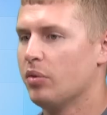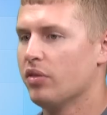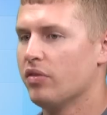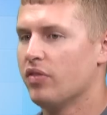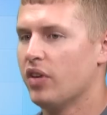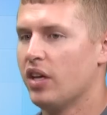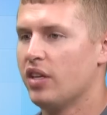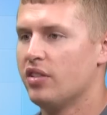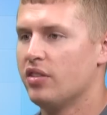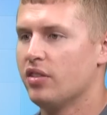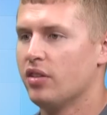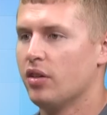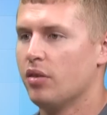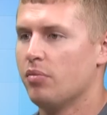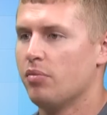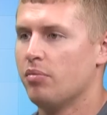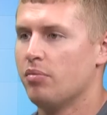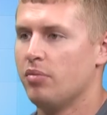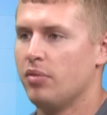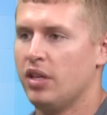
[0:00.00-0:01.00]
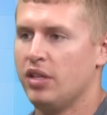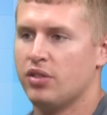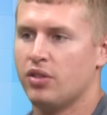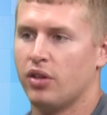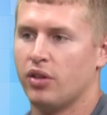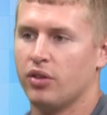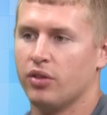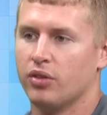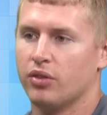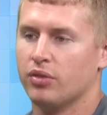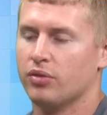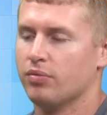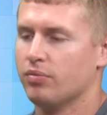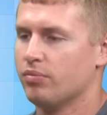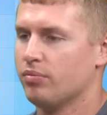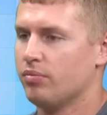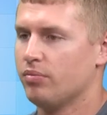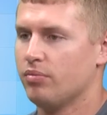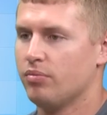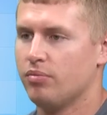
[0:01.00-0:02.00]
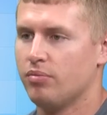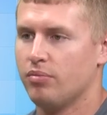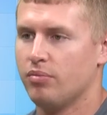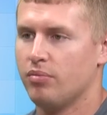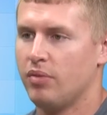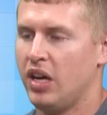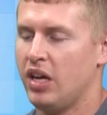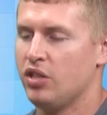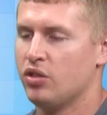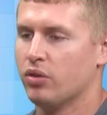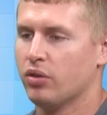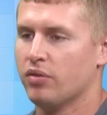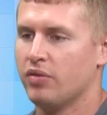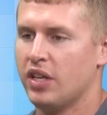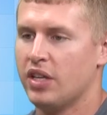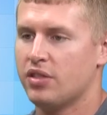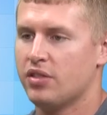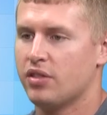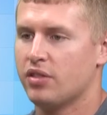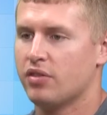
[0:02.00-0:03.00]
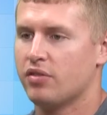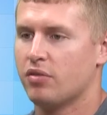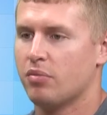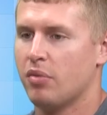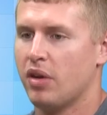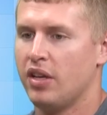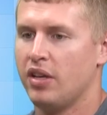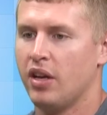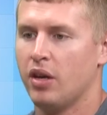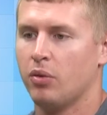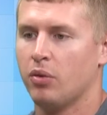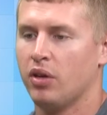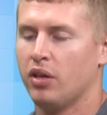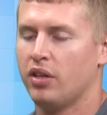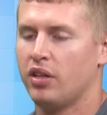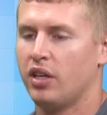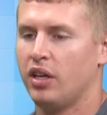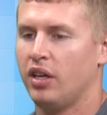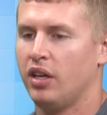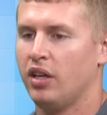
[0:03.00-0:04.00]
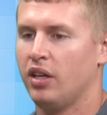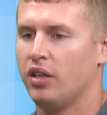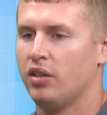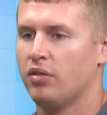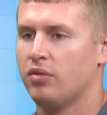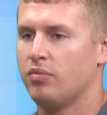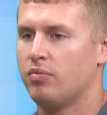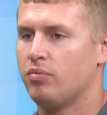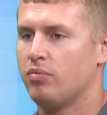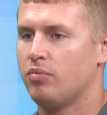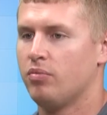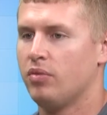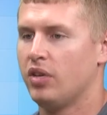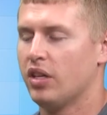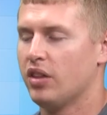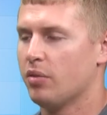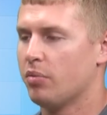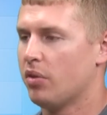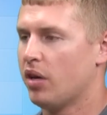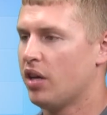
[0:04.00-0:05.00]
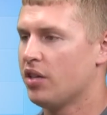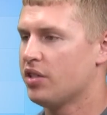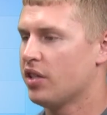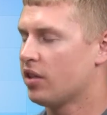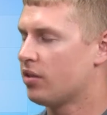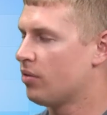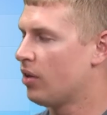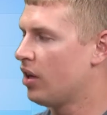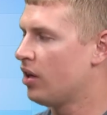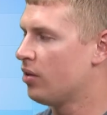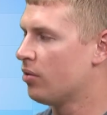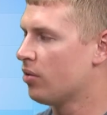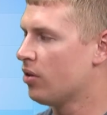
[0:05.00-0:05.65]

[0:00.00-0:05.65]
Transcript: I was able to find some internal angel investors from my network and get the project